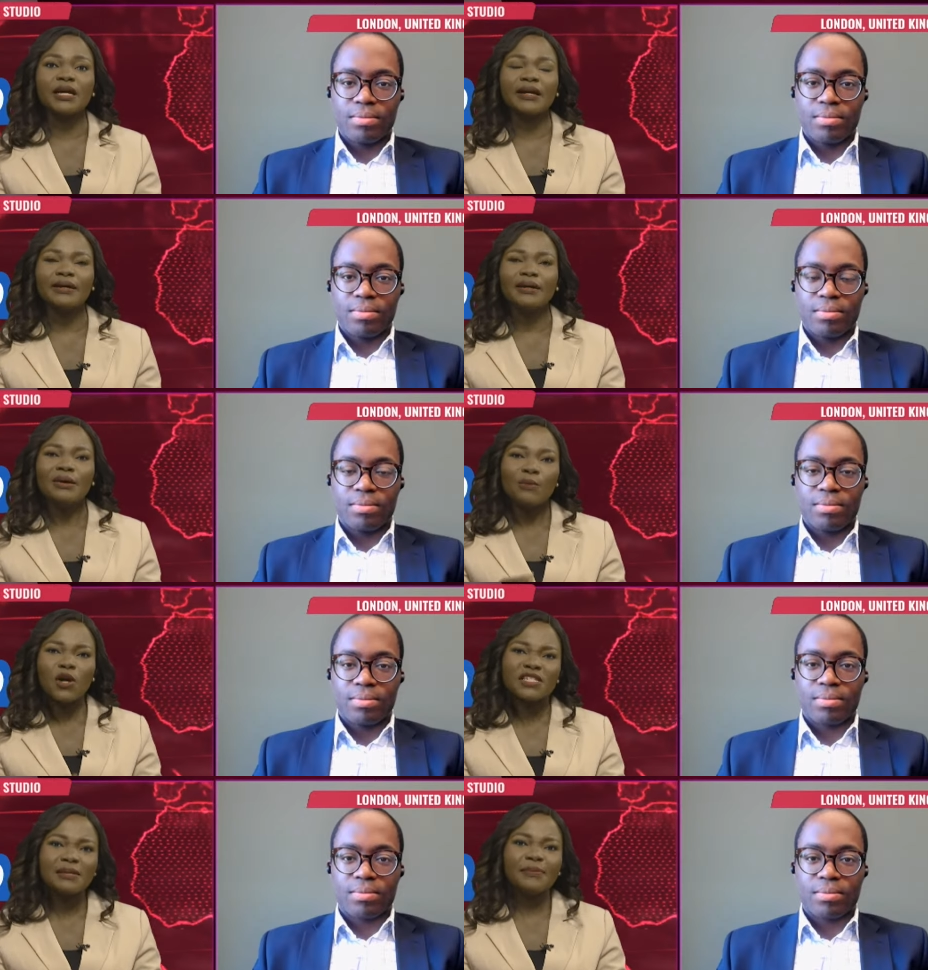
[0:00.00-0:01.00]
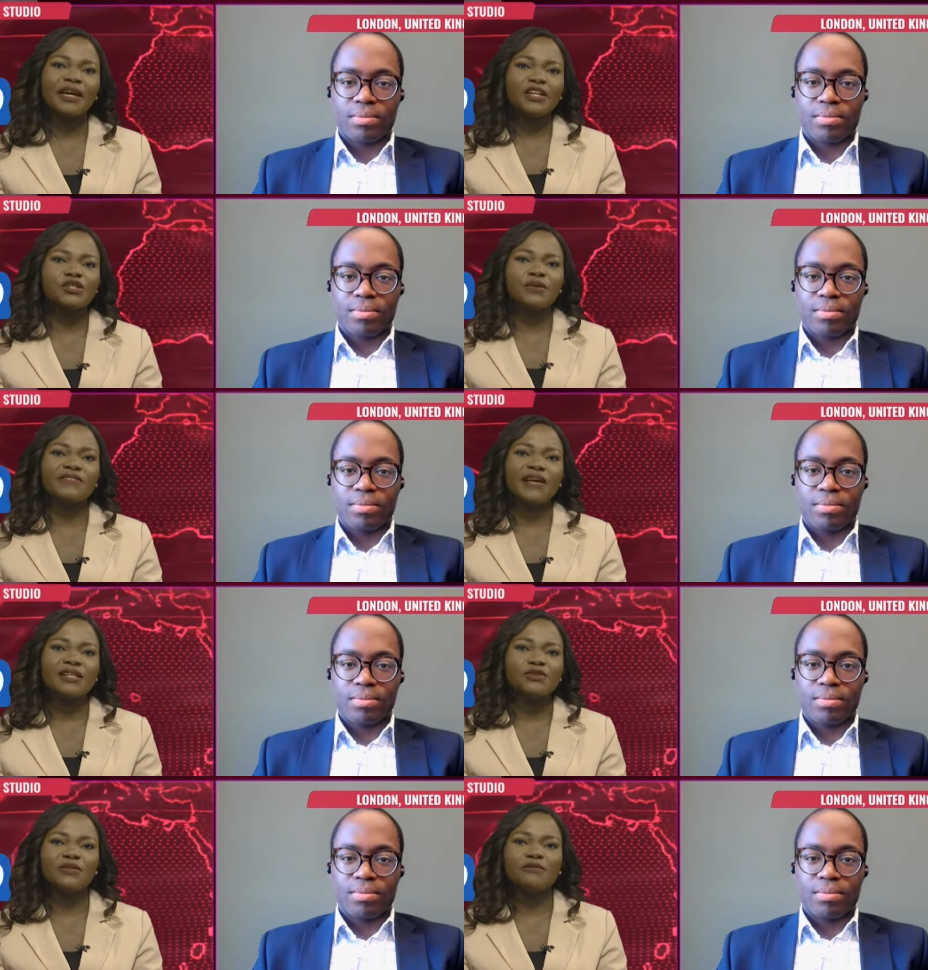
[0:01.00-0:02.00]
Speaker 1: vote share. What's the implication
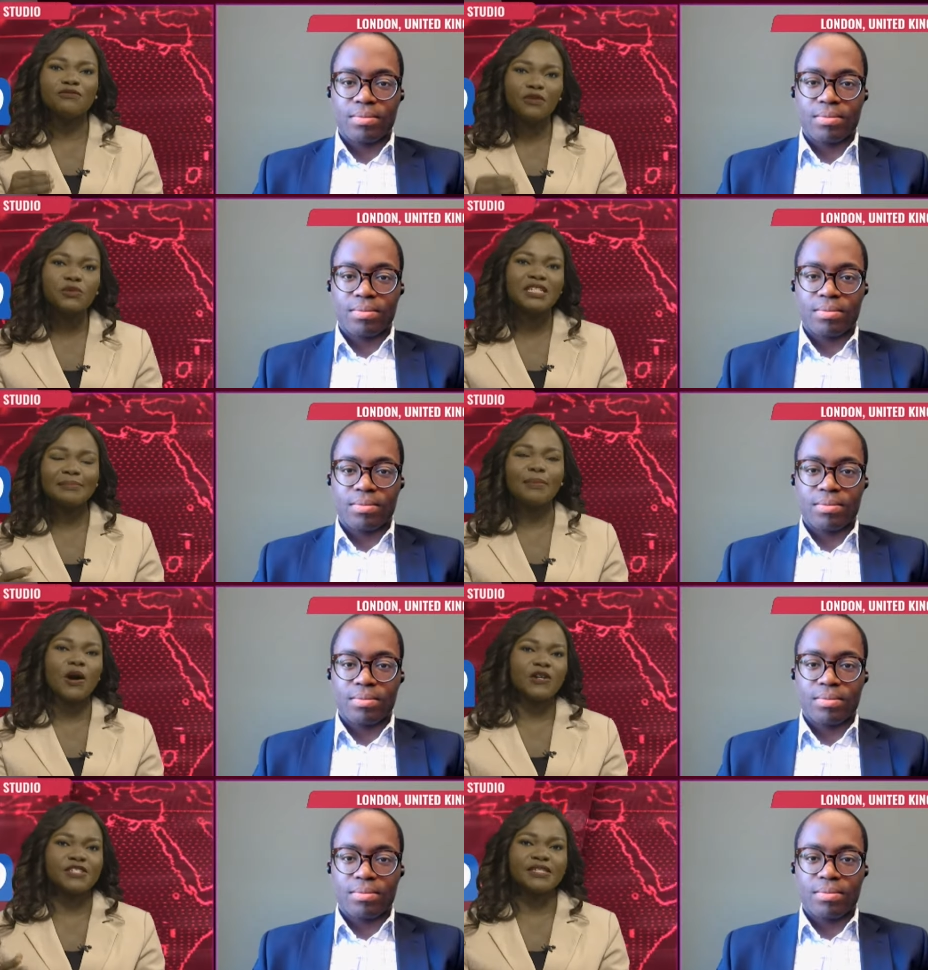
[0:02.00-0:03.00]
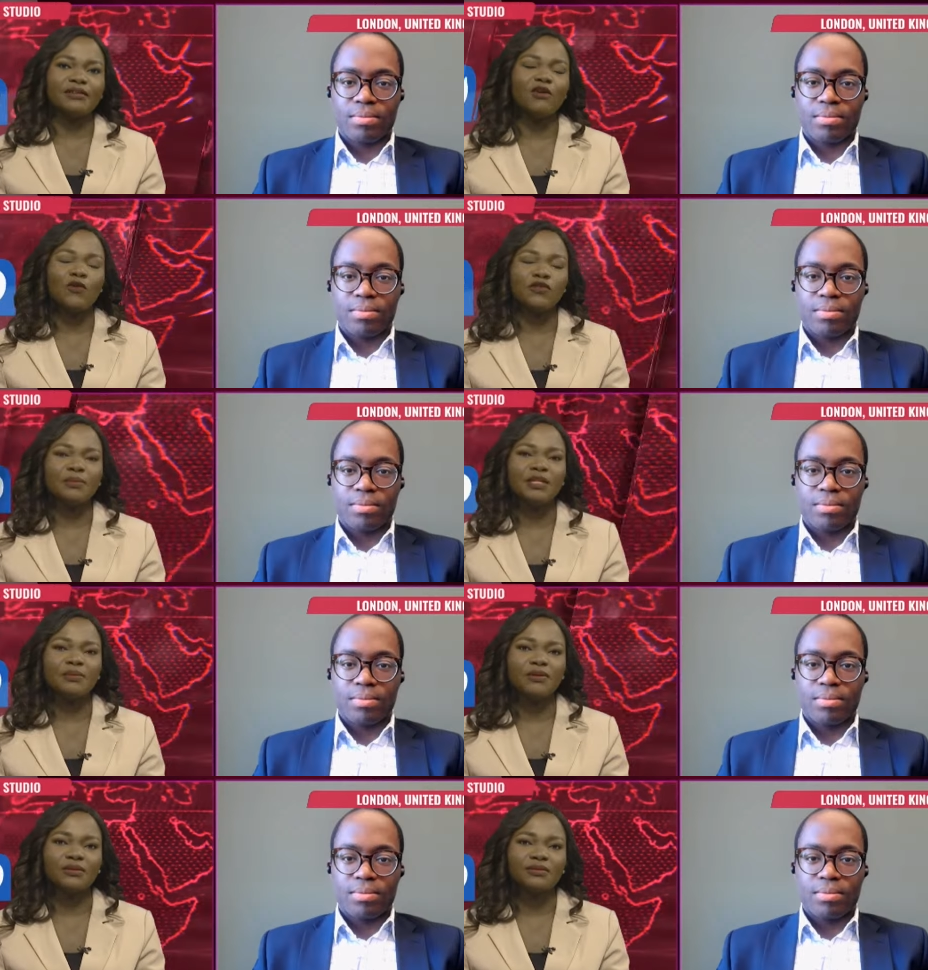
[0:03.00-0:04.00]
of that on the voting pattern of
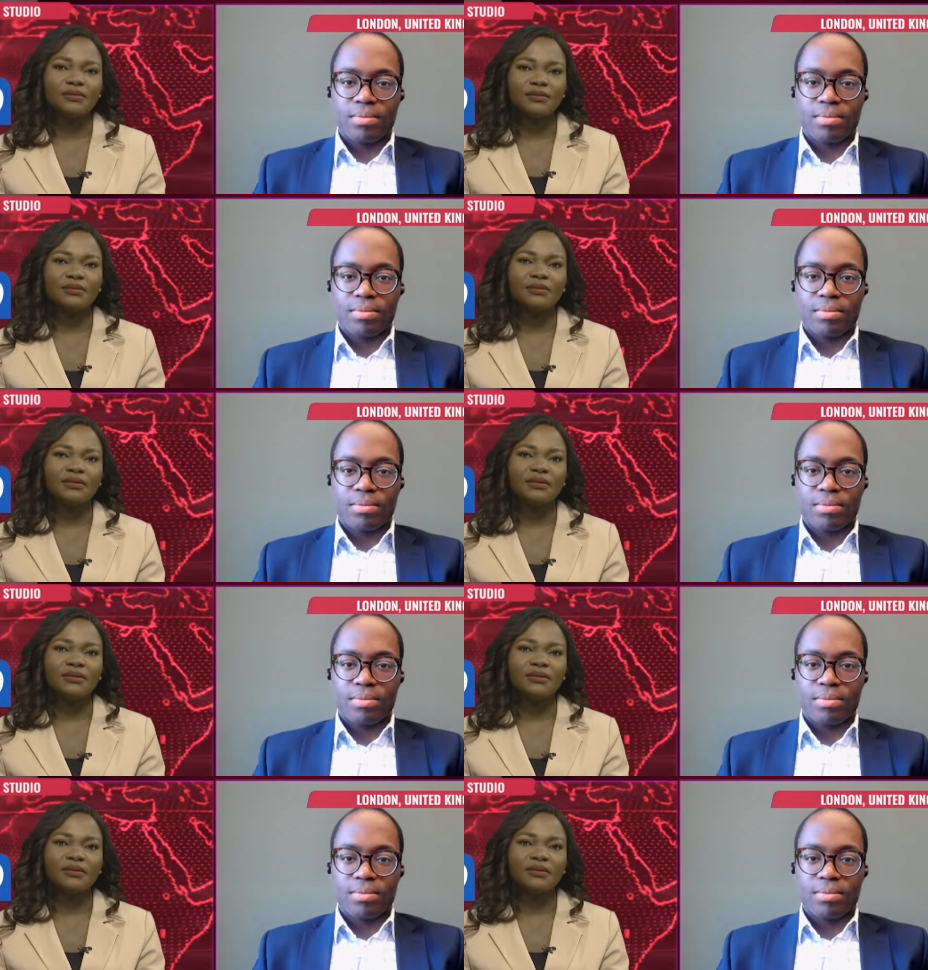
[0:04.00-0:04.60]
the people?